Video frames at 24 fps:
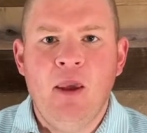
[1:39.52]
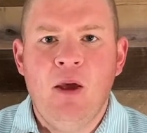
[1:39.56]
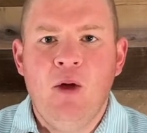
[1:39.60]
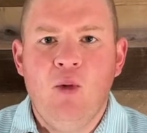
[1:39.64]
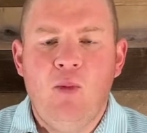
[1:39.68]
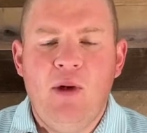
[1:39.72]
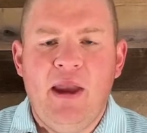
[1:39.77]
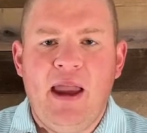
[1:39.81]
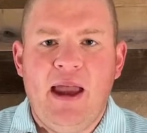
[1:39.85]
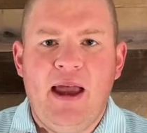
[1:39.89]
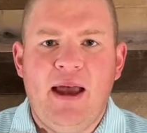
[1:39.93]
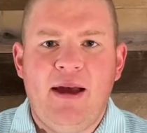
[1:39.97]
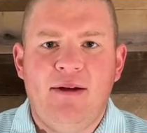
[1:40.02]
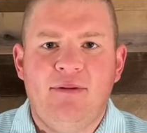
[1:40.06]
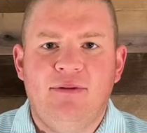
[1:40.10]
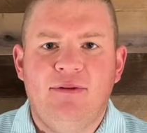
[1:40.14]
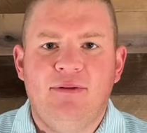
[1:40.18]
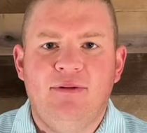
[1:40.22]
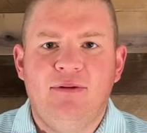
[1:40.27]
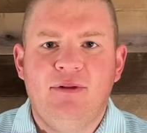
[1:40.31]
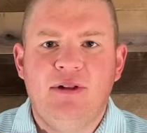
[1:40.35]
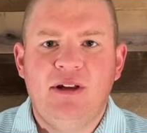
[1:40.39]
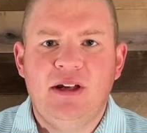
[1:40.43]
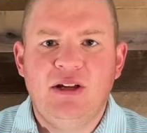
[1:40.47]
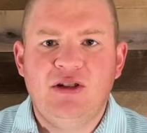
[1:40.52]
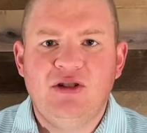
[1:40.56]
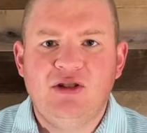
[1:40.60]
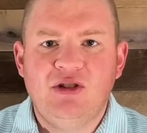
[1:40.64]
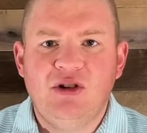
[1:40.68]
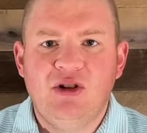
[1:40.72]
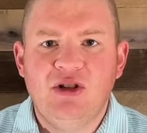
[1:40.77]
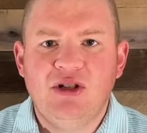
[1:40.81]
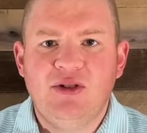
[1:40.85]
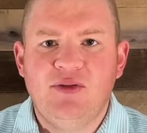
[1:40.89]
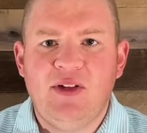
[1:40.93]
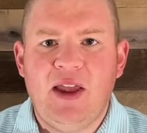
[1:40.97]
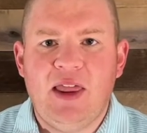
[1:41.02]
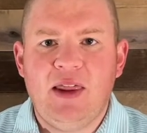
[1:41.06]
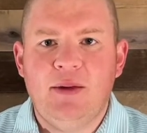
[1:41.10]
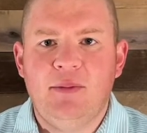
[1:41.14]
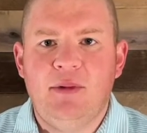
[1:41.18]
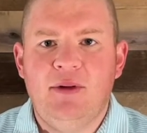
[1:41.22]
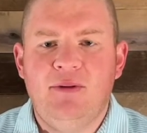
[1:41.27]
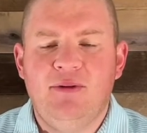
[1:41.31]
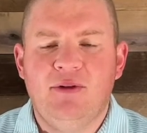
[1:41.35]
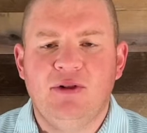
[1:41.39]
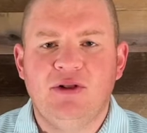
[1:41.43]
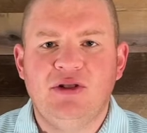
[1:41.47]
We have kids' church
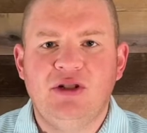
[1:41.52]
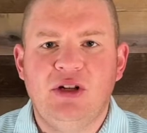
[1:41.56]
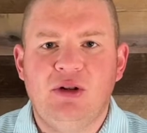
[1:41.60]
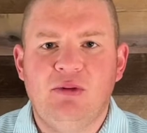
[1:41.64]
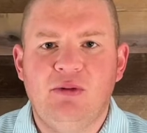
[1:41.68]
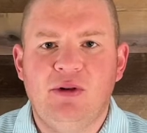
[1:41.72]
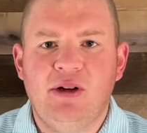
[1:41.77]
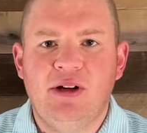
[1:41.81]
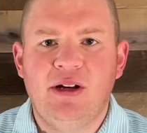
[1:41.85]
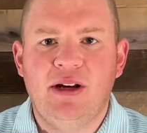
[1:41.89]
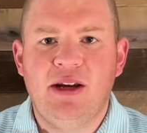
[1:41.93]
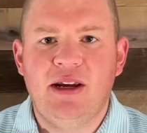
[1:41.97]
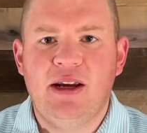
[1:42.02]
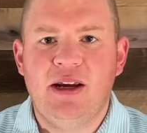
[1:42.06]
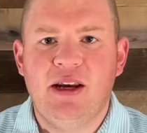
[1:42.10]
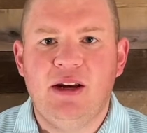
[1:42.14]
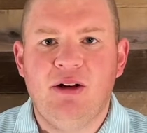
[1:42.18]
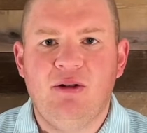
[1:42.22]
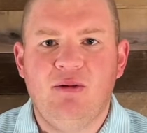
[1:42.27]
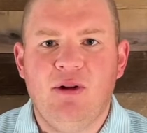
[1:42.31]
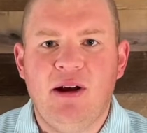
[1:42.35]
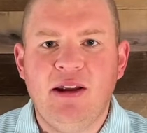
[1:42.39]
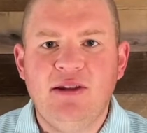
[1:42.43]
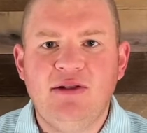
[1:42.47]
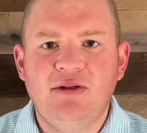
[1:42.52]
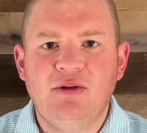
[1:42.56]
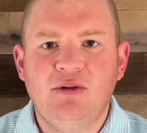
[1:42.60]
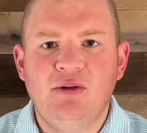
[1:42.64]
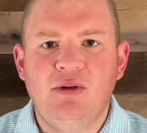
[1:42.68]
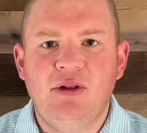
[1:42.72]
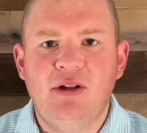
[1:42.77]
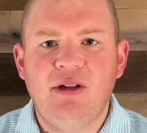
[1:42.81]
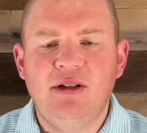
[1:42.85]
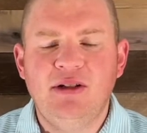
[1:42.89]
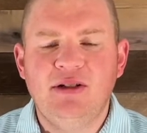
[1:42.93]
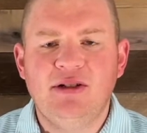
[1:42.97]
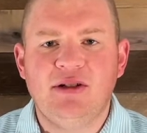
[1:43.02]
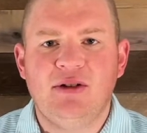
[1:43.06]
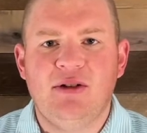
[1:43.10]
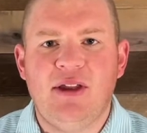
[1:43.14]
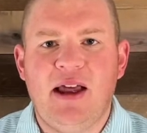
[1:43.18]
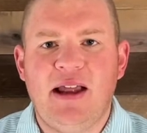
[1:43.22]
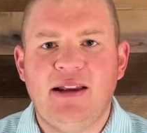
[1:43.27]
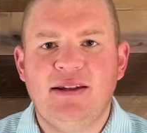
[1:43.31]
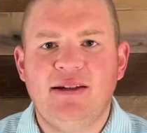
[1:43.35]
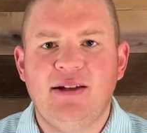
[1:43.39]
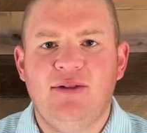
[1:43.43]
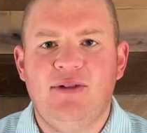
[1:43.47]
available for children in grade school, so
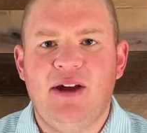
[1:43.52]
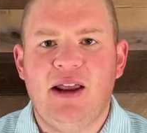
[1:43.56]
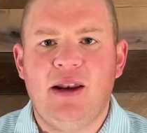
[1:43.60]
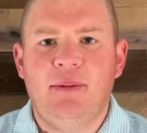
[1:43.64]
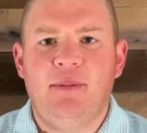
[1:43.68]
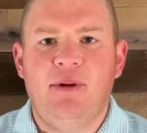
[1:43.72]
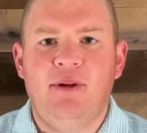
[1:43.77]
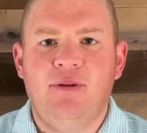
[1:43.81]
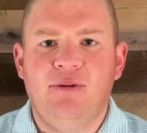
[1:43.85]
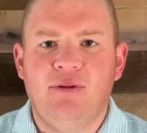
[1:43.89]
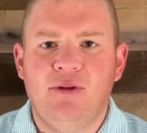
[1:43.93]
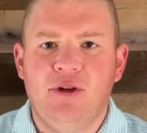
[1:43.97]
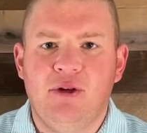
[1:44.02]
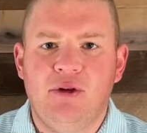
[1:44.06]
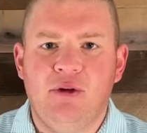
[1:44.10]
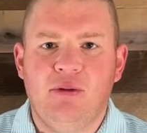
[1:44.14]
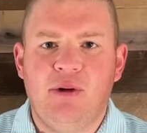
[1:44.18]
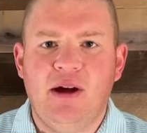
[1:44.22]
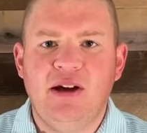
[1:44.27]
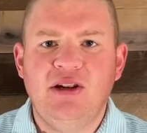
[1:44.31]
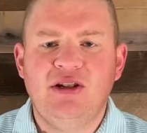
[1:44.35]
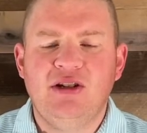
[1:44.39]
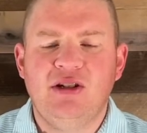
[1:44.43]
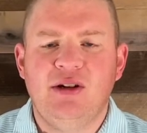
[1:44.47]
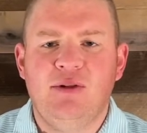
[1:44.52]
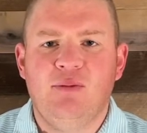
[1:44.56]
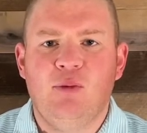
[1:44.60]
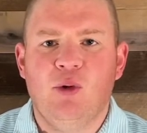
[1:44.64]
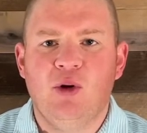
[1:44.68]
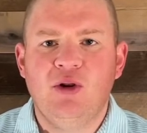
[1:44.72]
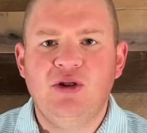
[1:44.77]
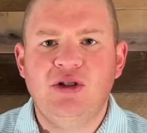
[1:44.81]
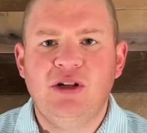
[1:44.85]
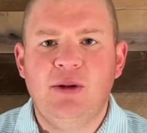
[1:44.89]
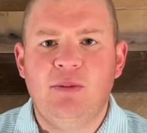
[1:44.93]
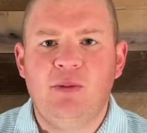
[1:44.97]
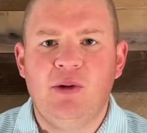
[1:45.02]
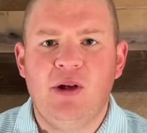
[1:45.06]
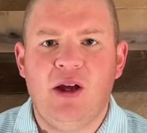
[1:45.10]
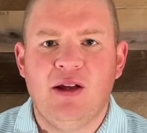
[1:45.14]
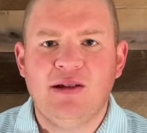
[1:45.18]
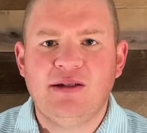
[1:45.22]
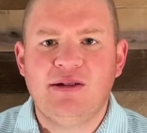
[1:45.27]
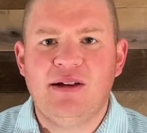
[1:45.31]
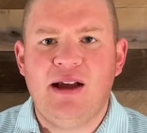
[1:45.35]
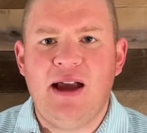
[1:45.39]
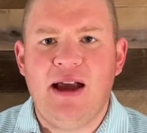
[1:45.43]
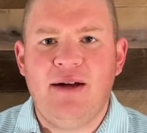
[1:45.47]
that's available for the duration of worship. We
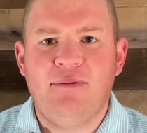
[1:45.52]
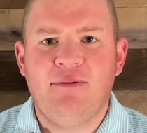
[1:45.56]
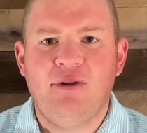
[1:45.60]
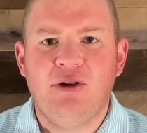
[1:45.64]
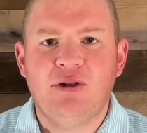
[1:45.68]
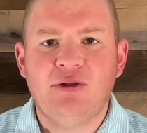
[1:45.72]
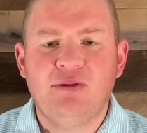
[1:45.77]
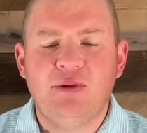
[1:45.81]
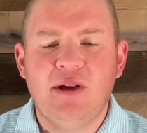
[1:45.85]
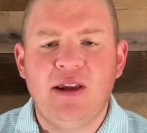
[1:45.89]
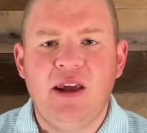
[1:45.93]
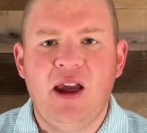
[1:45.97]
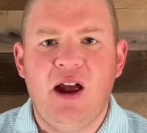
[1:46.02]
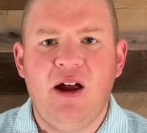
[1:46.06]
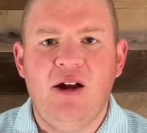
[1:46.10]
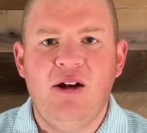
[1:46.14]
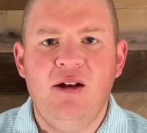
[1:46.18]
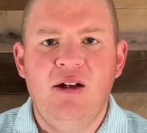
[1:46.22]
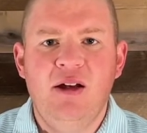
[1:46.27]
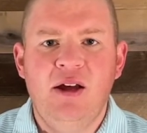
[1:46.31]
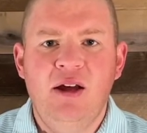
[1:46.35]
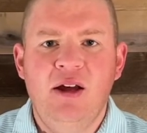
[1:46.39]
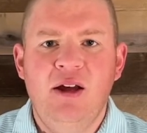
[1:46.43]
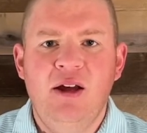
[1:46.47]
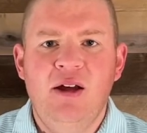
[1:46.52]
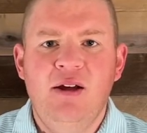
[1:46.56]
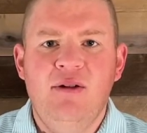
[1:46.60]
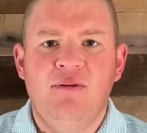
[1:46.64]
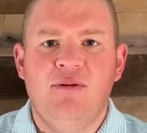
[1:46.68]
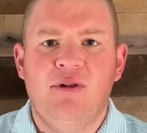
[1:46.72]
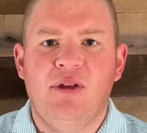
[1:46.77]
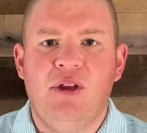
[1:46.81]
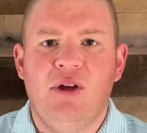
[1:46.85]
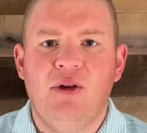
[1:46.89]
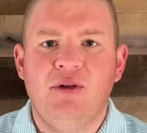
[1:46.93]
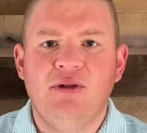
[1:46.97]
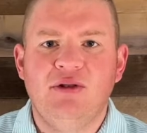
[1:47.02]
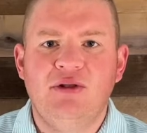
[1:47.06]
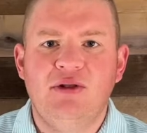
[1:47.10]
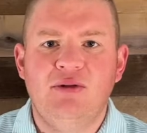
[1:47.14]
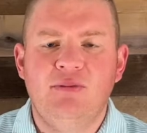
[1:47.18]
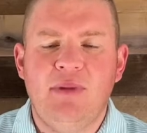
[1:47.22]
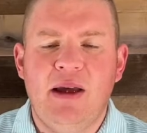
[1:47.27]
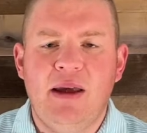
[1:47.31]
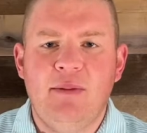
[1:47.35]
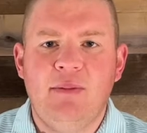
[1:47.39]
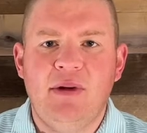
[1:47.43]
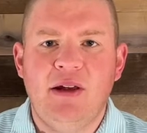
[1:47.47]
also have nursery care for those who
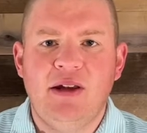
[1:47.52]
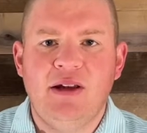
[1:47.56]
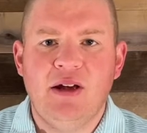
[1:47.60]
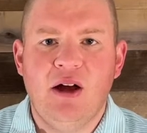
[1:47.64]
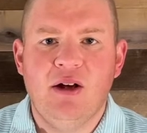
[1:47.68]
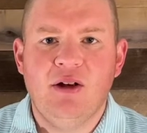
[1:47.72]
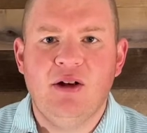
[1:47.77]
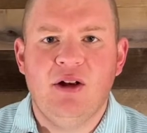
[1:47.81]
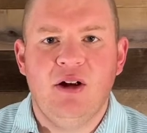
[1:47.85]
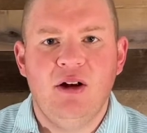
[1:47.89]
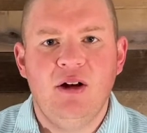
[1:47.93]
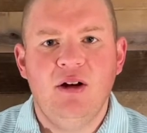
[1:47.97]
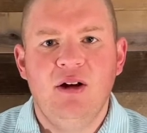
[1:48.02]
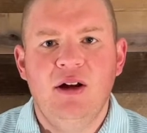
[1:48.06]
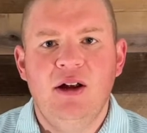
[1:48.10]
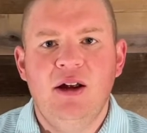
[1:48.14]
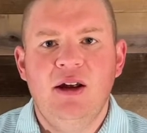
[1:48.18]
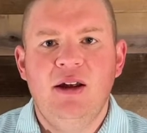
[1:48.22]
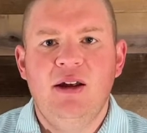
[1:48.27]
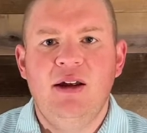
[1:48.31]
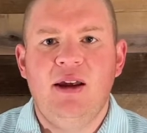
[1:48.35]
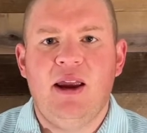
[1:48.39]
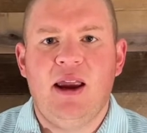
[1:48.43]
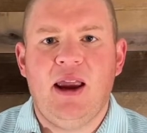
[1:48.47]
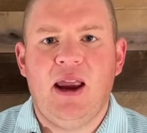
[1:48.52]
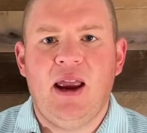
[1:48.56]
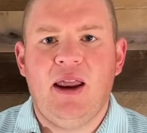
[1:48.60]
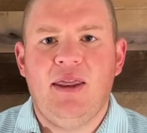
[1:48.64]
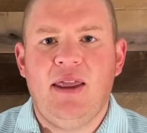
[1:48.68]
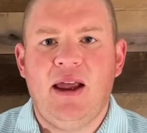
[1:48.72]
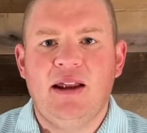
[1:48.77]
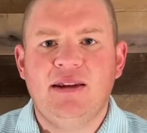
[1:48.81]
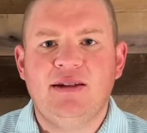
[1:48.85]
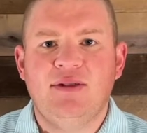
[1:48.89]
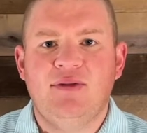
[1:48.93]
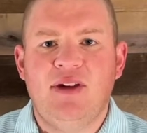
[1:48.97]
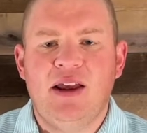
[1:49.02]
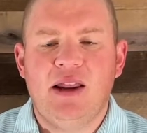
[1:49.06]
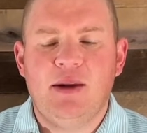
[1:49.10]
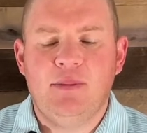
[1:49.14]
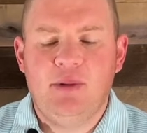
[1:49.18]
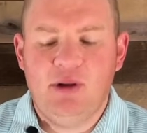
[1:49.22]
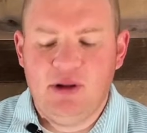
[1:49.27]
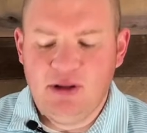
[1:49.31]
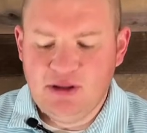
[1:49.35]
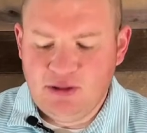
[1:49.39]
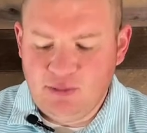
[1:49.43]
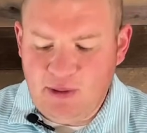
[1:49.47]
may be younger, and that's
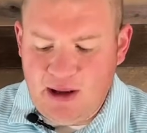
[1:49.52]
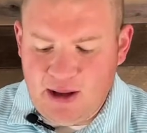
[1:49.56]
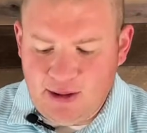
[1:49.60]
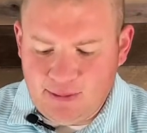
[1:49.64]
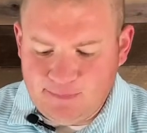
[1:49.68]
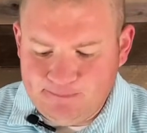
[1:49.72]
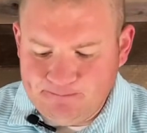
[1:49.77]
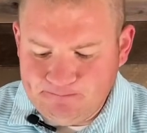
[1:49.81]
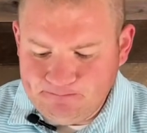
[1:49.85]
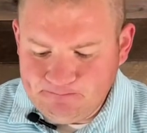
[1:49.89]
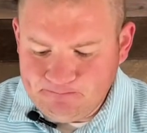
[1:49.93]
available as well.